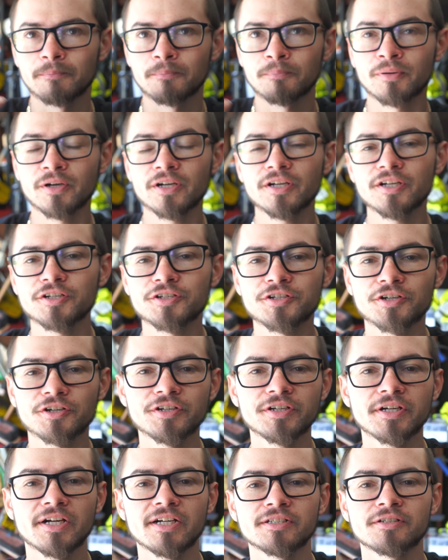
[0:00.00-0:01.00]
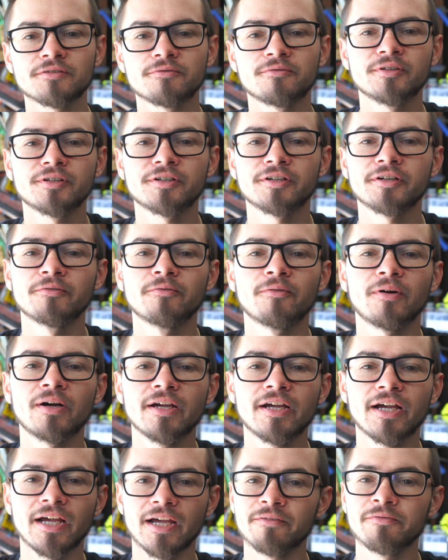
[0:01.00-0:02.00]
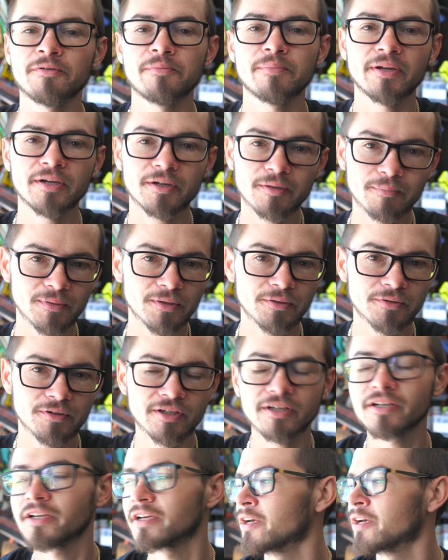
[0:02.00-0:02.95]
pretty sure you guys are wondering why I haven't been uploading